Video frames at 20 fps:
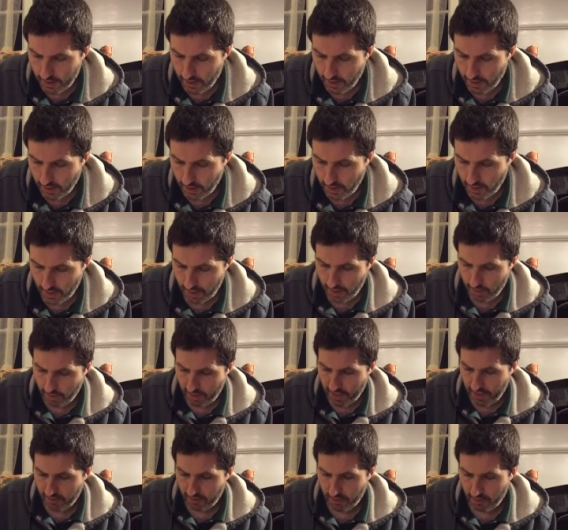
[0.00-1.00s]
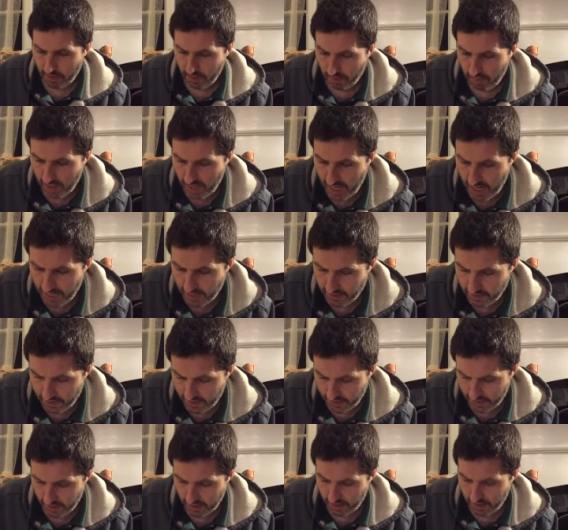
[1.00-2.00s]
I jerked away from the blinds
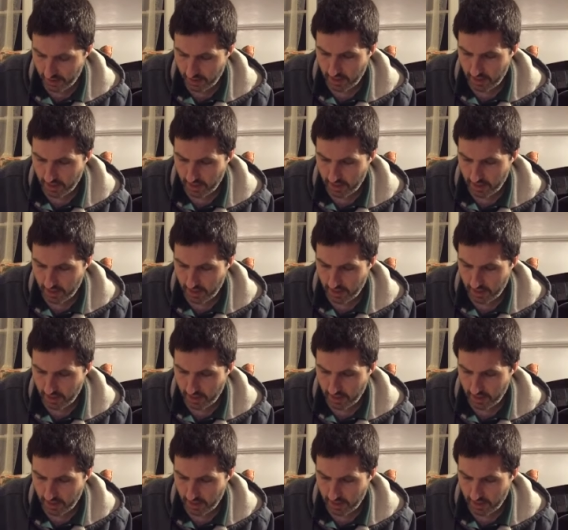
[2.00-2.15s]
and